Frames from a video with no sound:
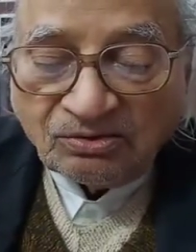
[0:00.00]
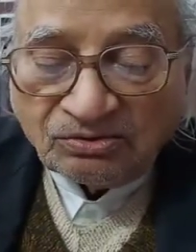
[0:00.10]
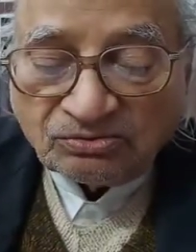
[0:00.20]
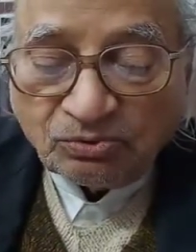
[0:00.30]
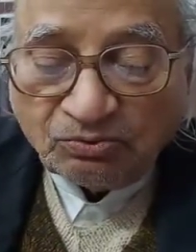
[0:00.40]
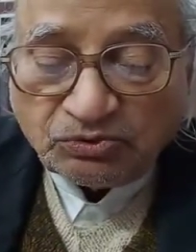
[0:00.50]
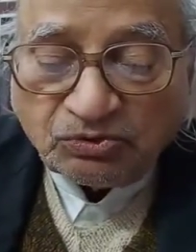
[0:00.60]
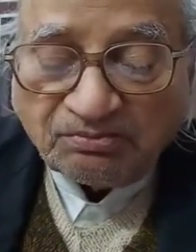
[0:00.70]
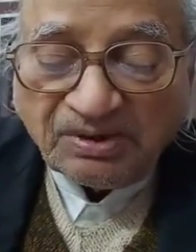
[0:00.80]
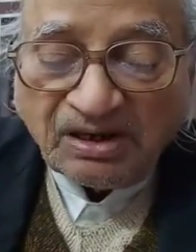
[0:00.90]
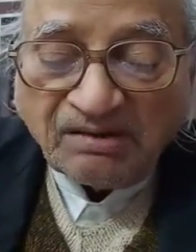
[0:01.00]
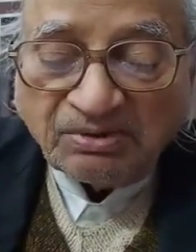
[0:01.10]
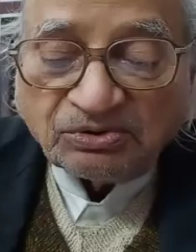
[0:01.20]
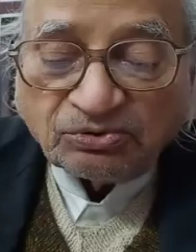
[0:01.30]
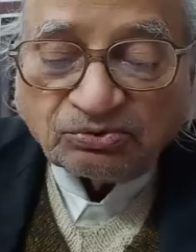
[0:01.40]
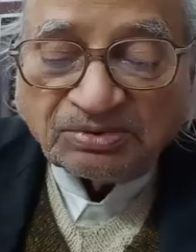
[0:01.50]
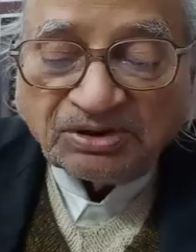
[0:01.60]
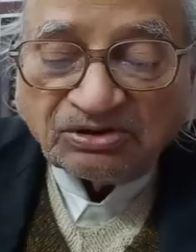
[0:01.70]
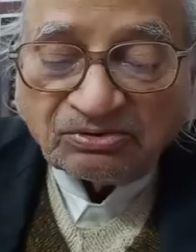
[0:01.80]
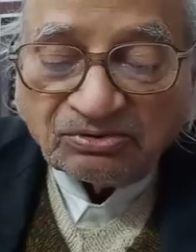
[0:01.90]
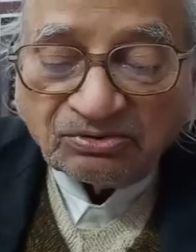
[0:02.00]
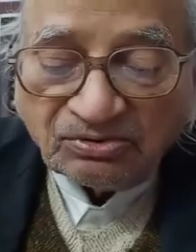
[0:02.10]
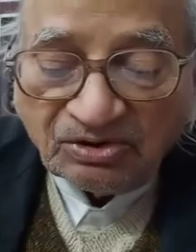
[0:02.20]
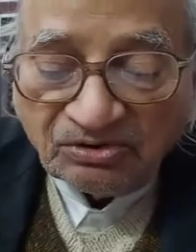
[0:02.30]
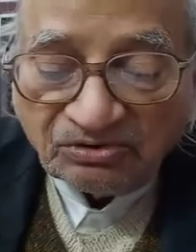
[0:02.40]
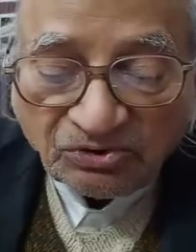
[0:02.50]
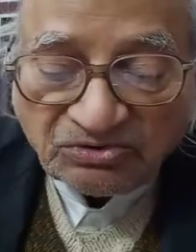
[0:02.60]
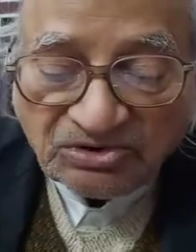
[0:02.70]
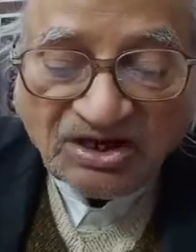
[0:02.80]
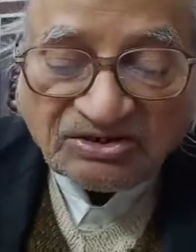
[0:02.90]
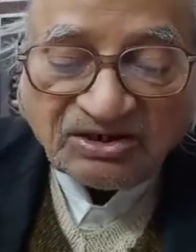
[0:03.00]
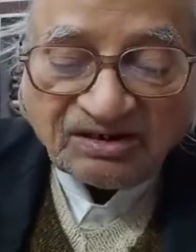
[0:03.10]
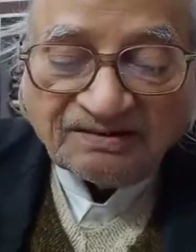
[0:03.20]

So we should be able to be enthusiastic